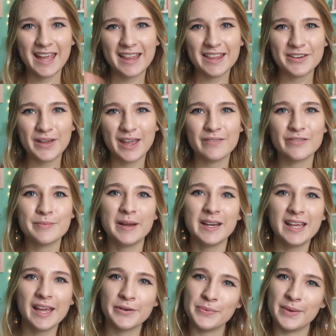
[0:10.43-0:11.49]
Hello
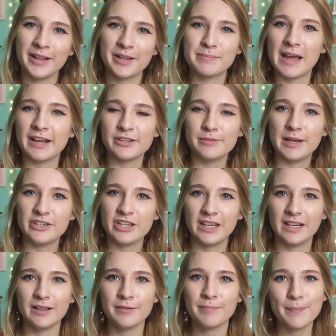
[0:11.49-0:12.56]
everybody and welcome back to my
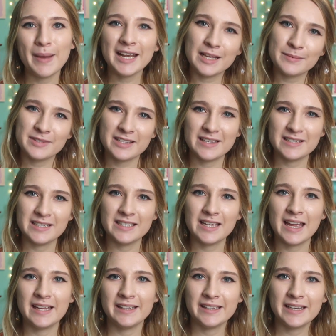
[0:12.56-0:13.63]
channel. My name is Izzy
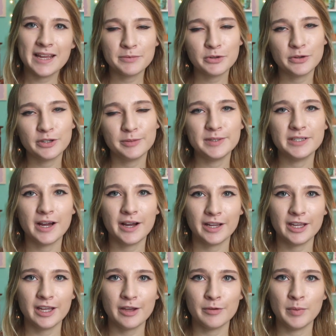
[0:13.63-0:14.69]
and today I'm going to be
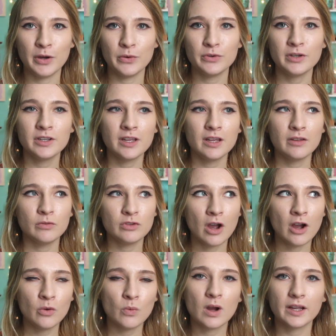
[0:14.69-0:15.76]
talking about
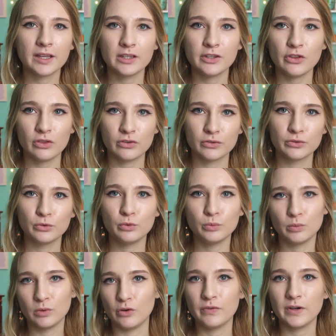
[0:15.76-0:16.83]
dog walking through
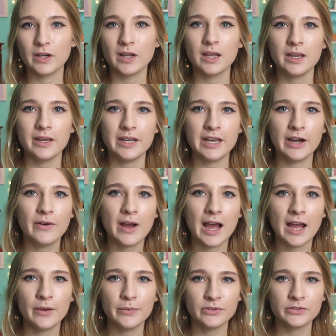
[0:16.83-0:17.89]
Rover. Now
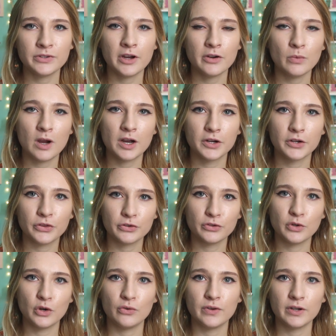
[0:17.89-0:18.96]
I was a dog walker
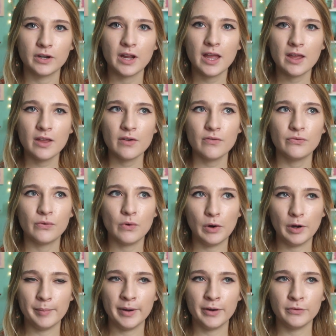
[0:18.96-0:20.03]
through Rover
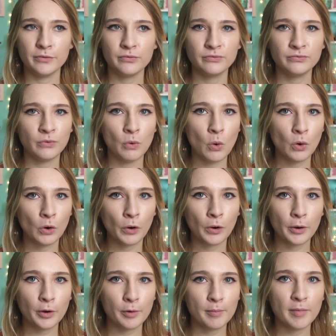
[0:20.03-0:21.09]
for about
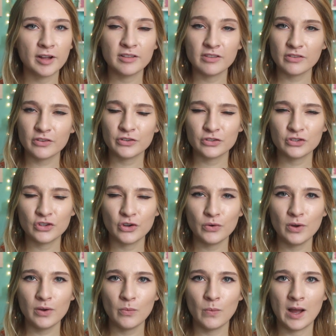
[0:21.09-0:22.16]
4 months or
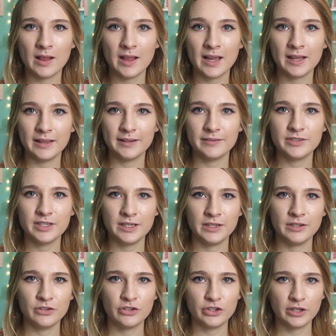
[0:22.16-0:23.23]
so while I lived
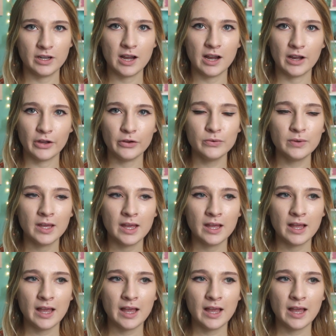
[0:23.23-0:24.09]
in Chicago.